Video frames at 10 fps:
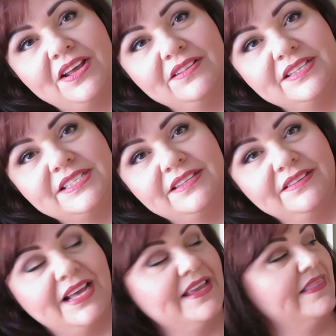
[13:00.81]
LED
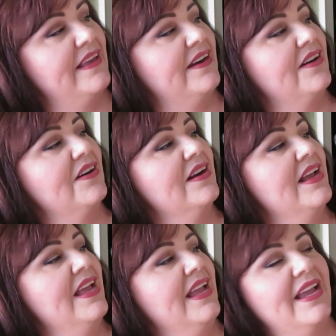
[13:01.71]
light there,
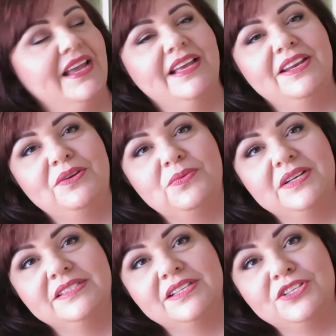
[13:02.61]
and it
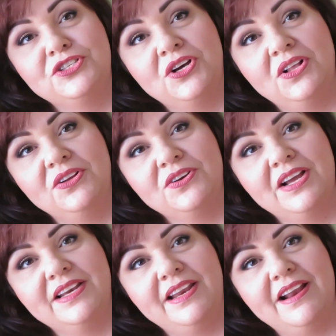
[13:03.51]
was
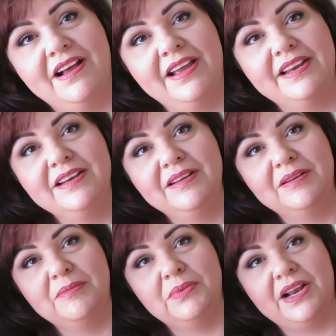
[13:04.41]
$1.99.
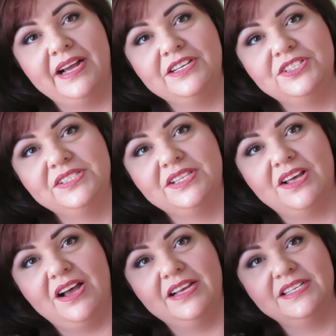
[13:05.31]
But I just
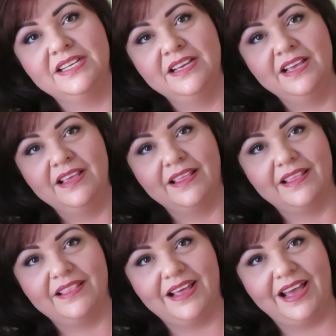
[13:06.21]
thought
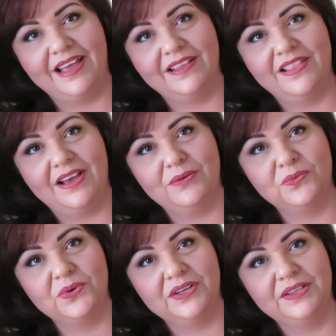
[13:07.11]
that had that
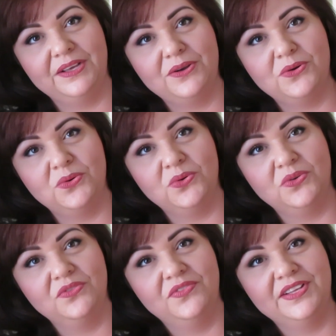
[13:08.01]
really
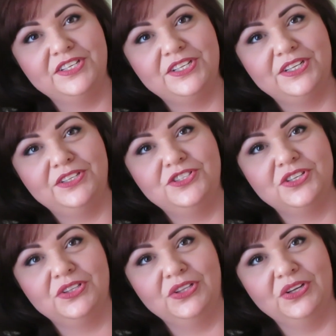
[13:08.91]
cool
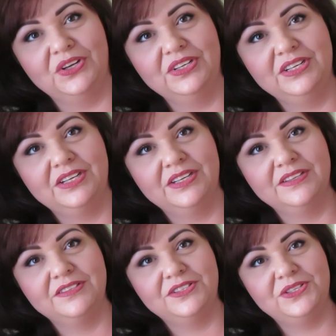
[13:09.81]
vintage look
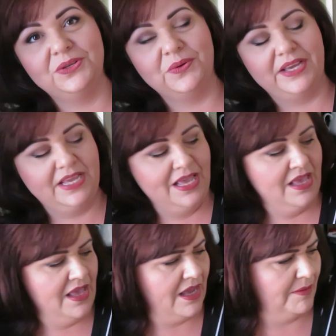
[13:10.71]
to it.
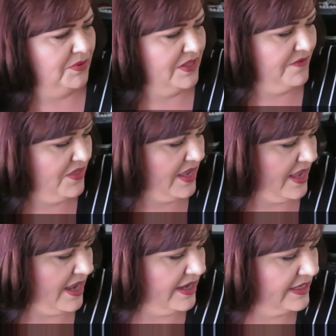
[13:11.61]
I believe they
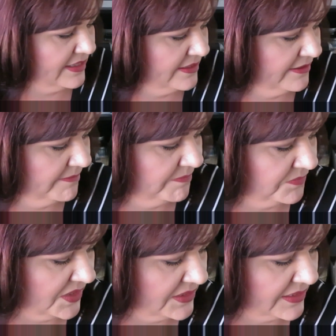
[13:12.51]
had
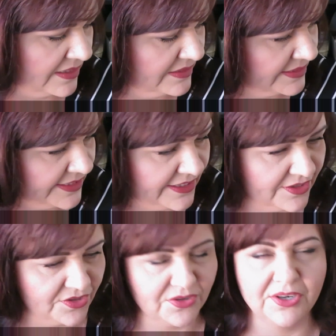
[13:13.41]
a
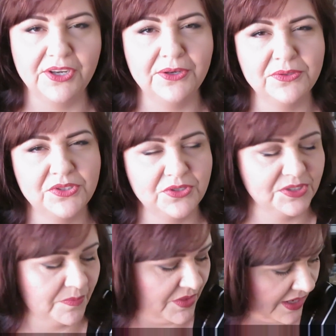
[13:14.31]
skeleton or a ghost or
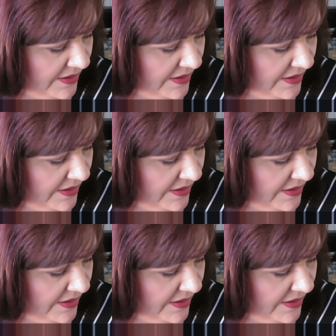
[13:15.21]
something